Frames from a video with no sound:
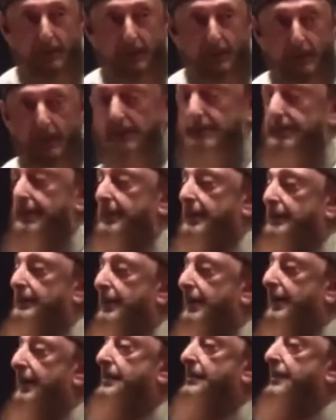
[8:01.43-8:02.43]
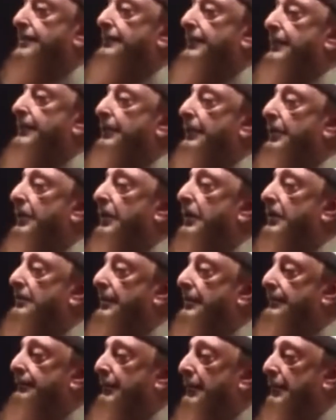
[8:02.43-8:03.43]
And then at the end of it all,
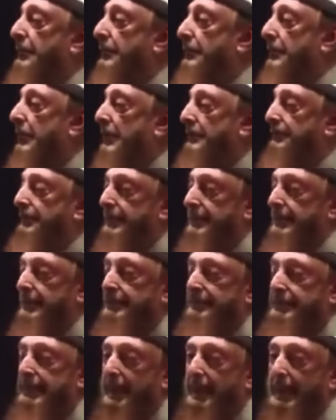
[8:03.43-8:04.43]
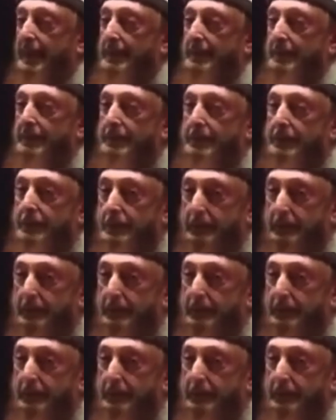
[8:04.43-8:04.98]
before you offer the salams, you